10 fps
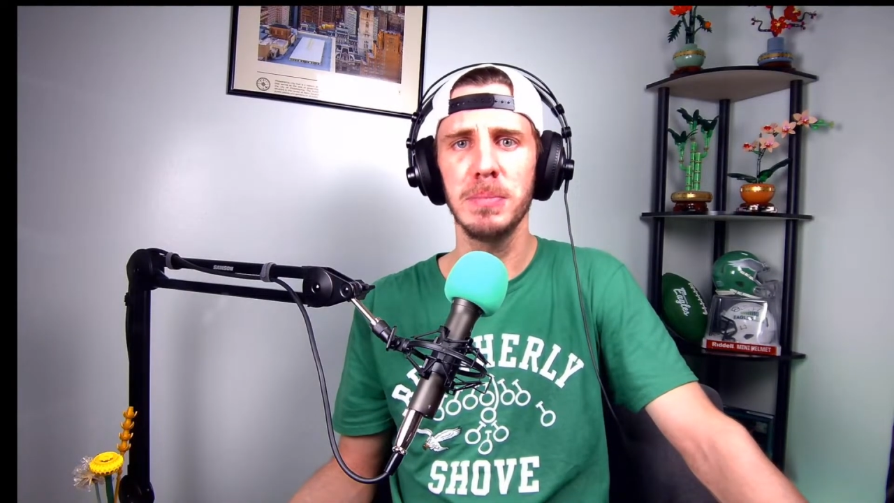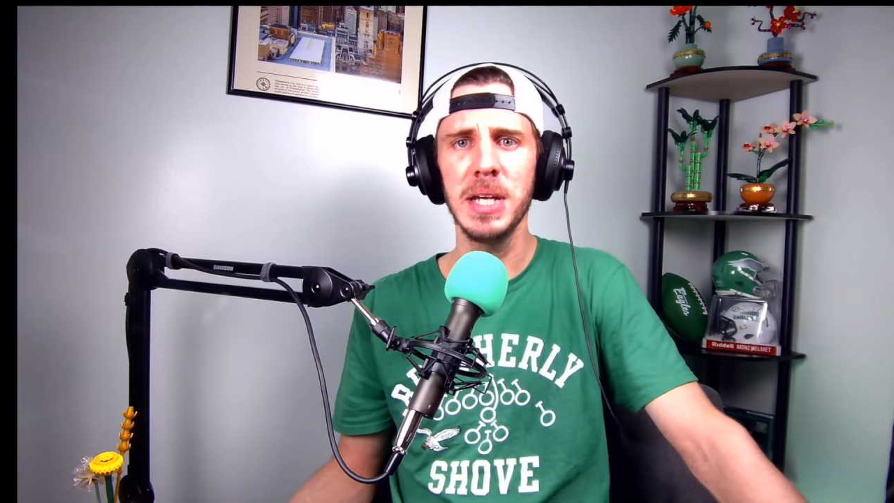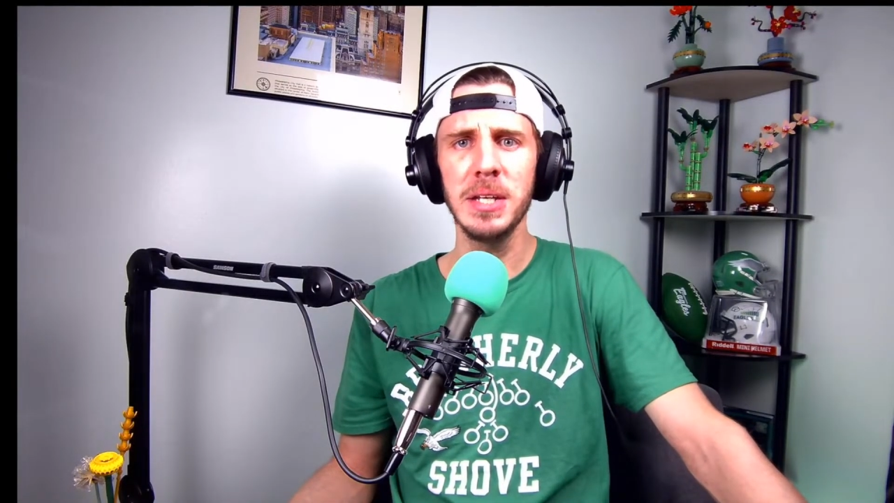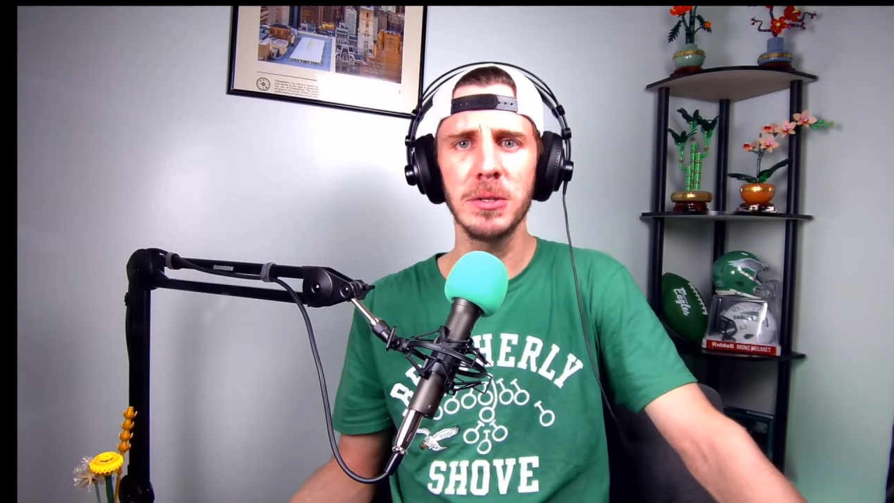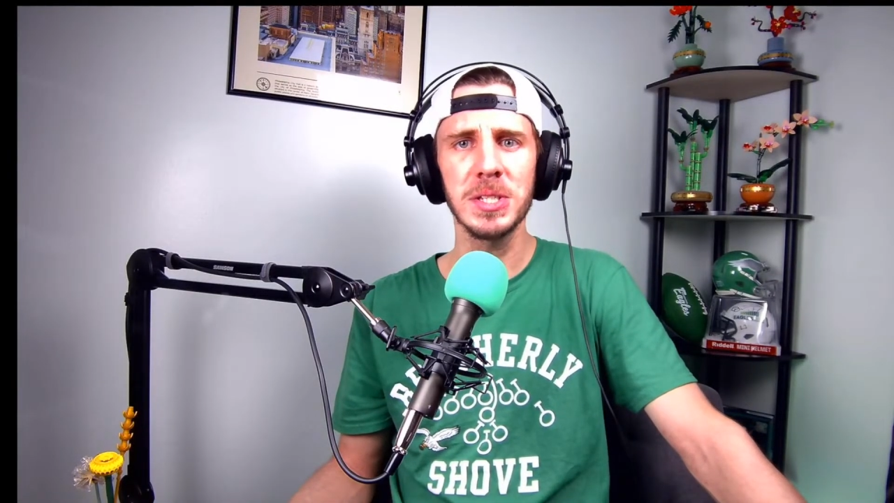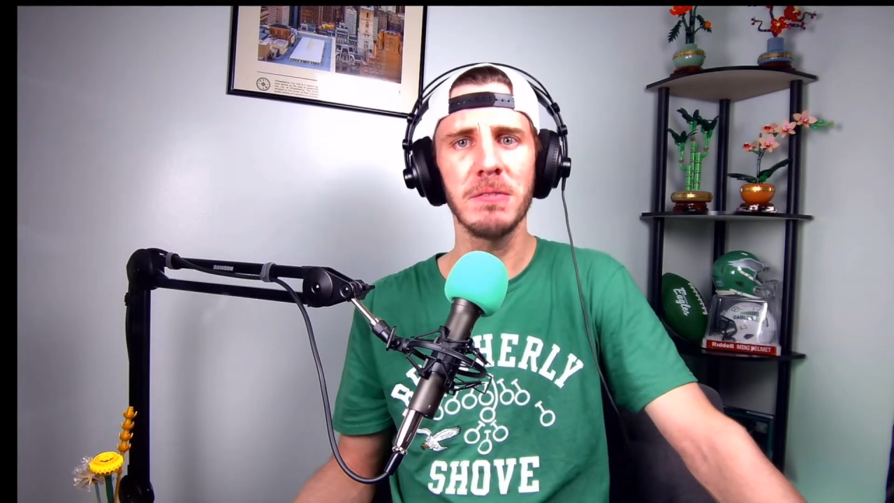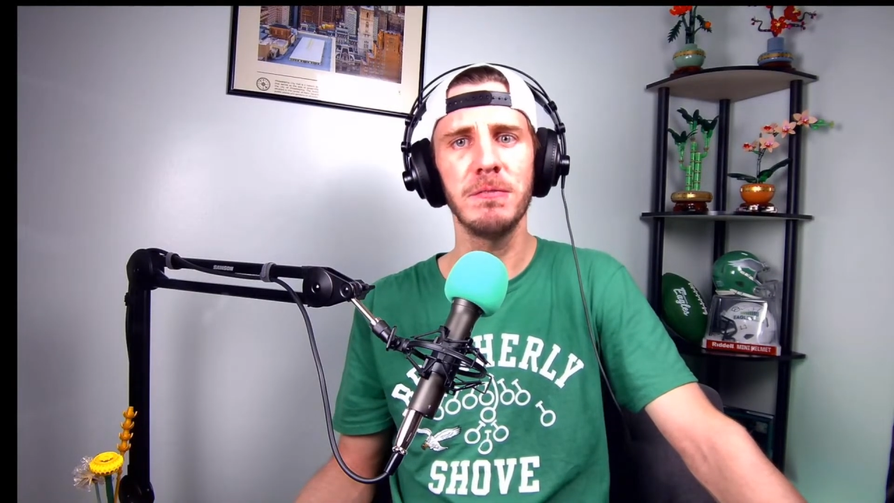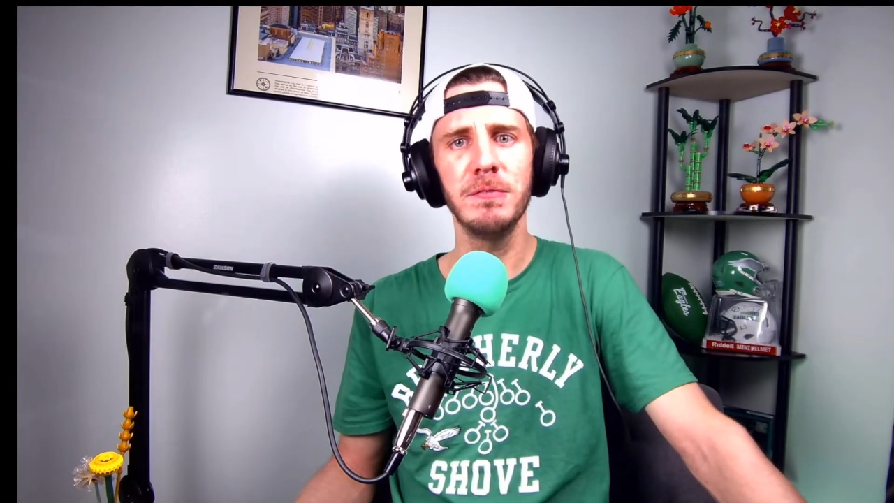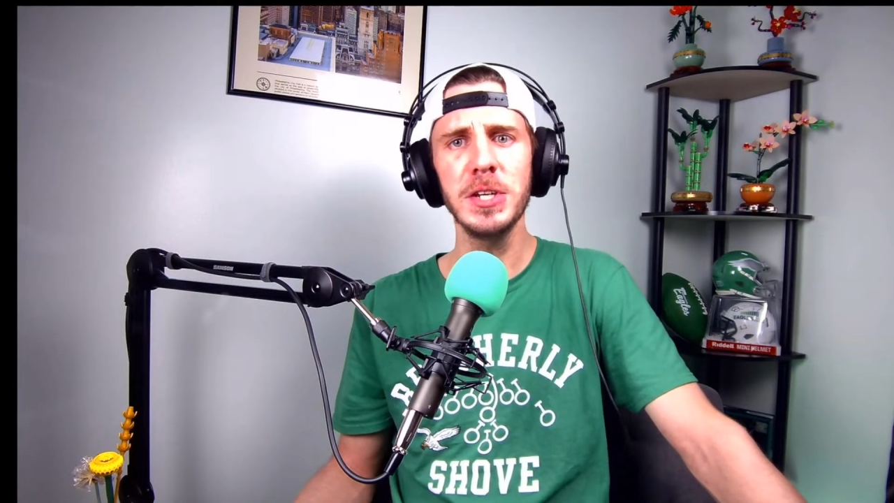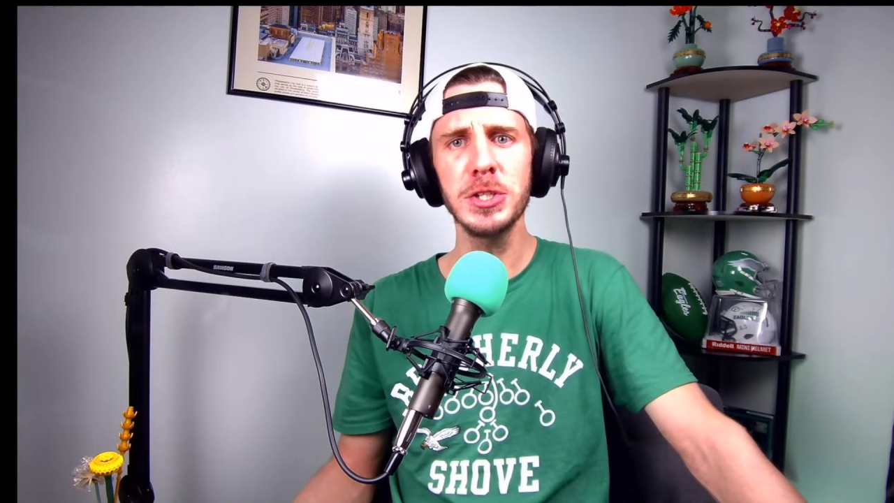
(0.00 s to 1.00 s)
Peters
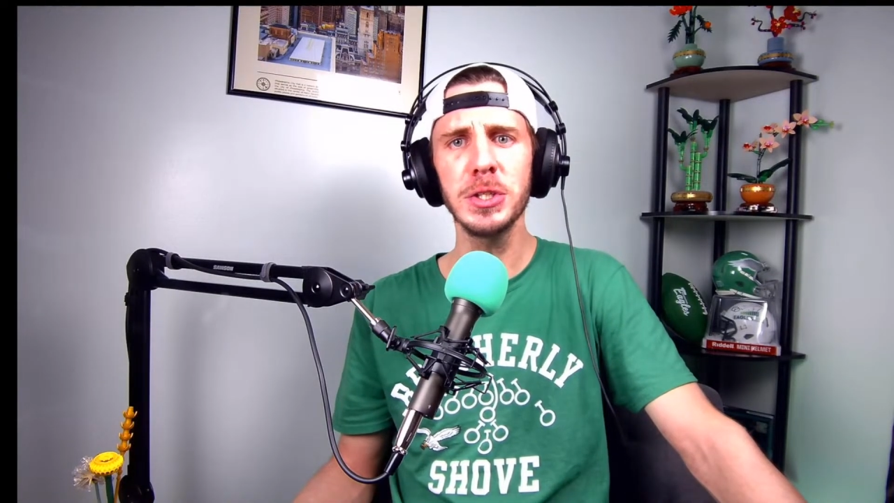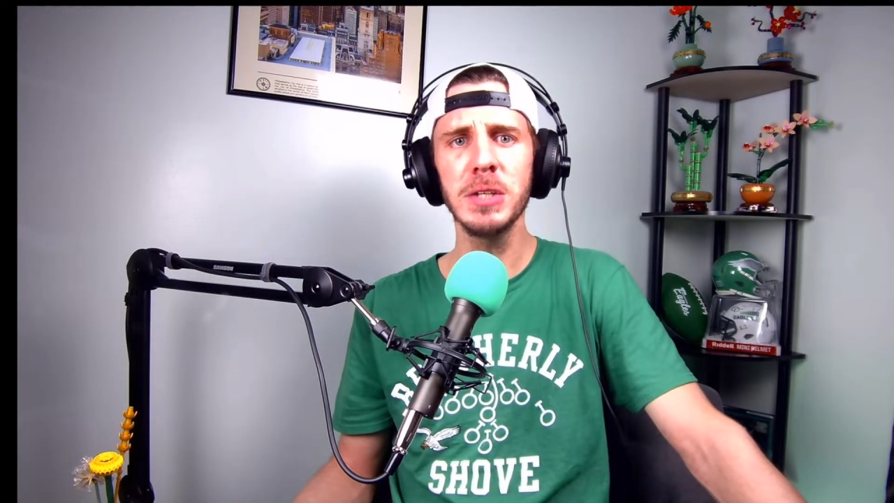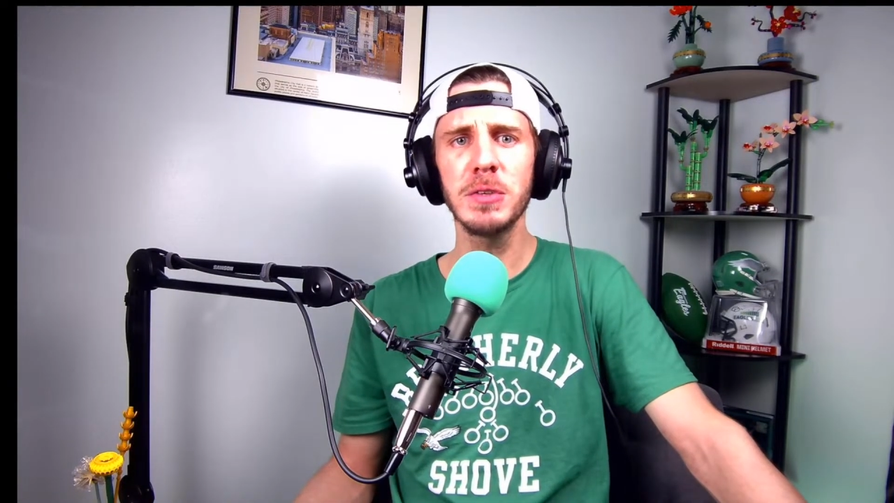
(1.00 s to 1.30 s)
officially